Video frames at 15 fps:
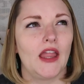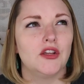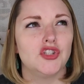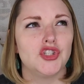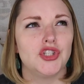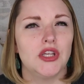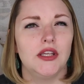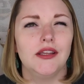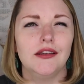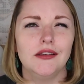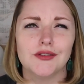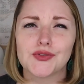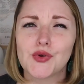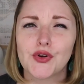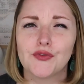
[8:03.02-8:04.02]

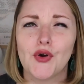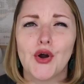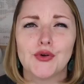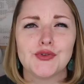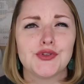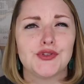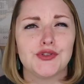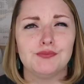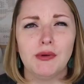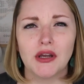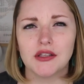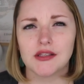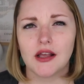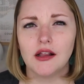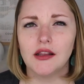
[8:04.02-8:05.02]
She sort of hosts book